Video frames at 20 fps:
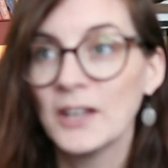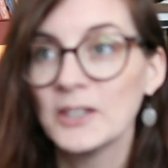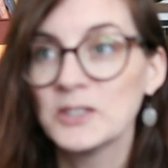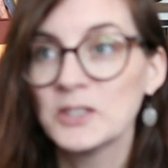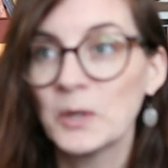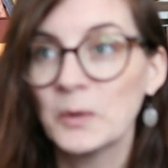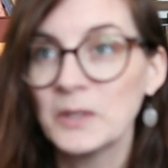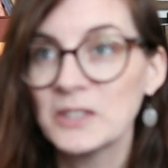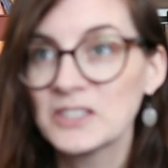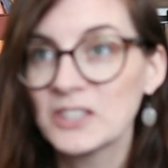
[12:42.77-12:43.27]

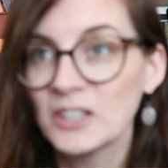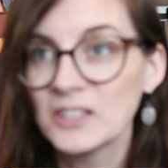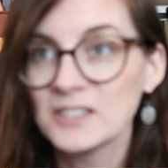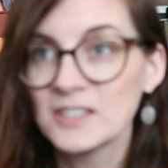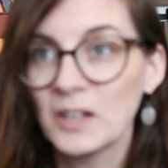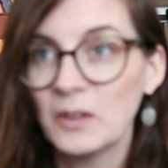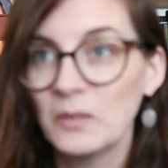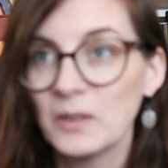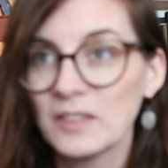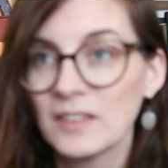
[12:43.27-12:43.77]
So it
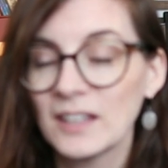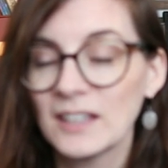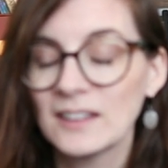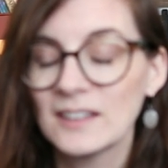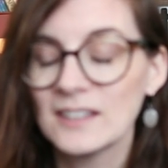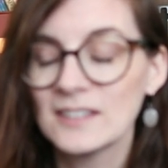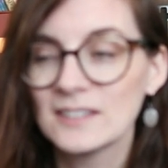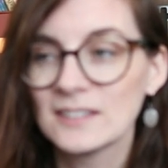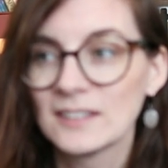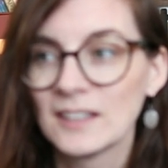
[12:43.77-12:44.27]
starts out with
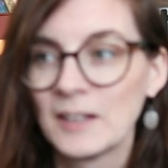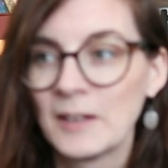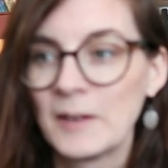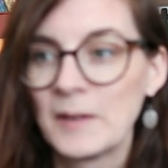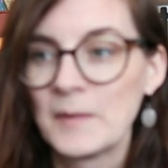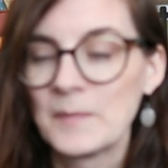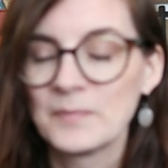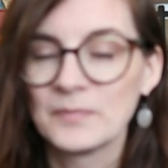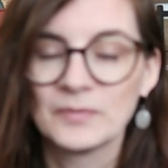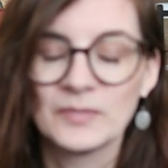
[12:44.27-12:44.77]
like this,
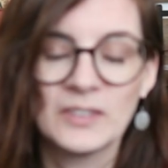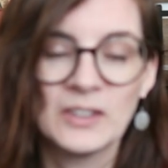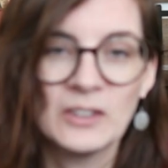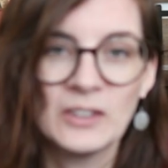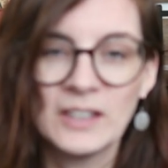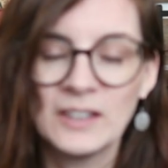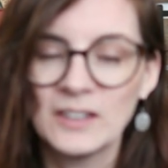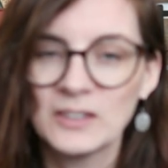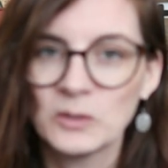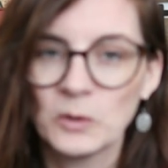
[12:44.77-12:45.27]

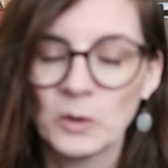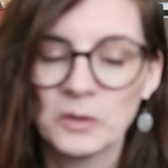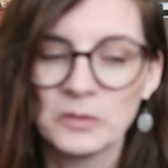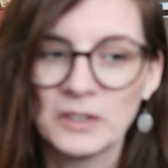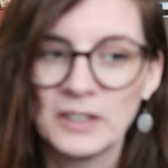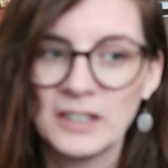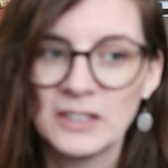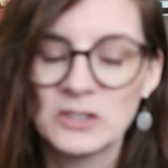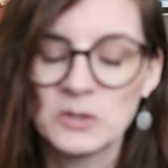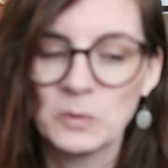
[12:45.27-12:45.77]
you're in this
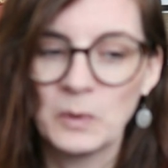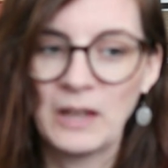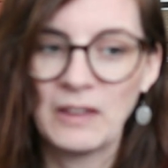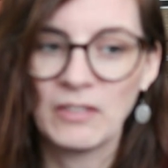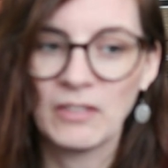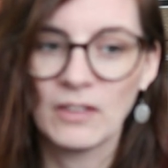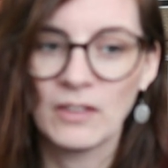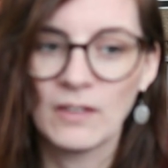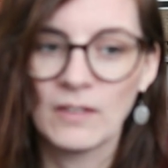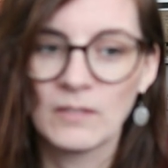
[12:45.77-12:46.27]
orphanage
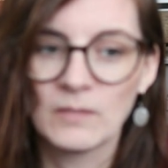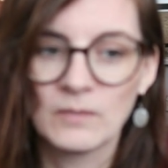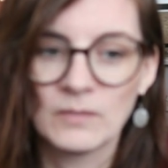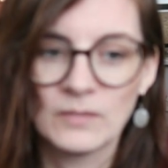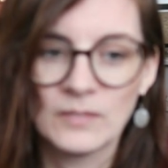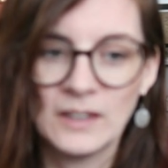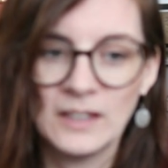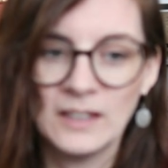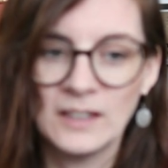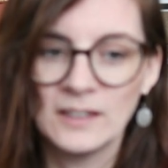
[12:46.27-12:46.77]
with
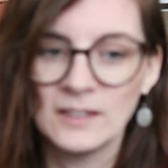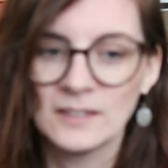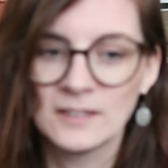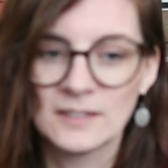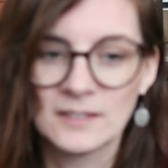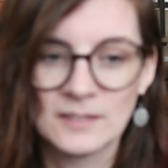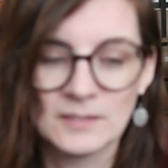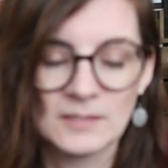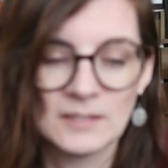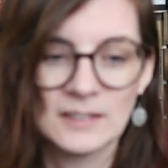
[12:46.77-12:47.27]

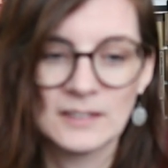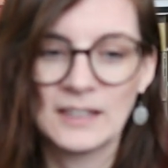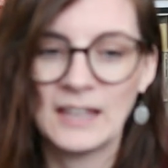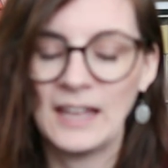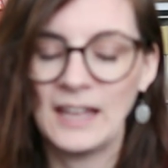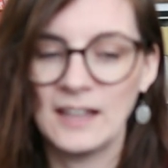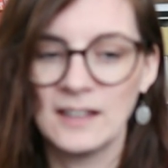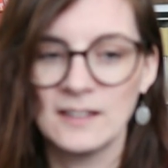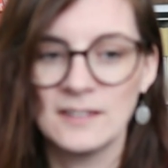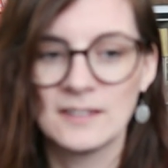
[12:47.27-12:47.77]
these
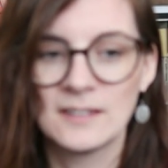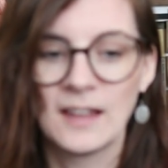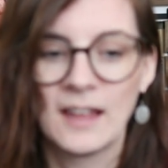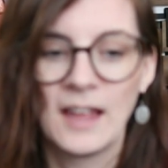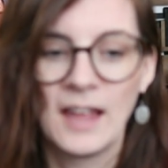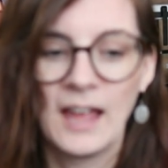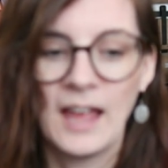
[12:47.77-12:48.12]
kids,